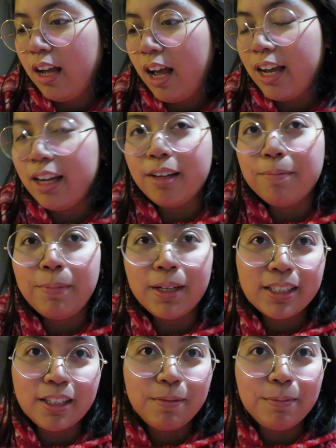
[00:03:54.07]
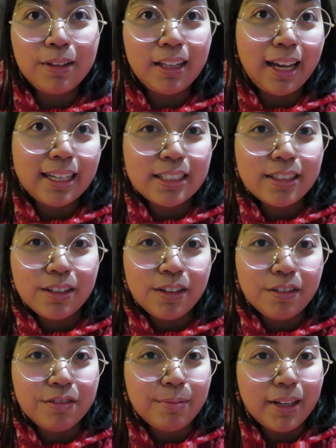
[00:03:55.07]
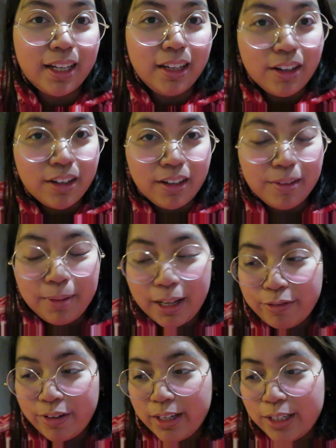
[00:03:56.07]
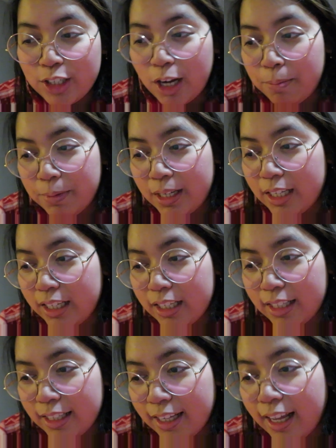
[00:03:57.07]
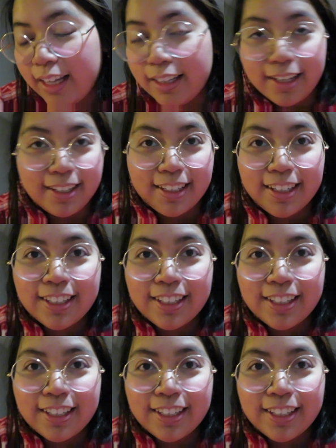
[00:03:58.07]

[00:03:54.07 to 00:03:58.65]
I picked up the last of my Black Friday shopping, I lied,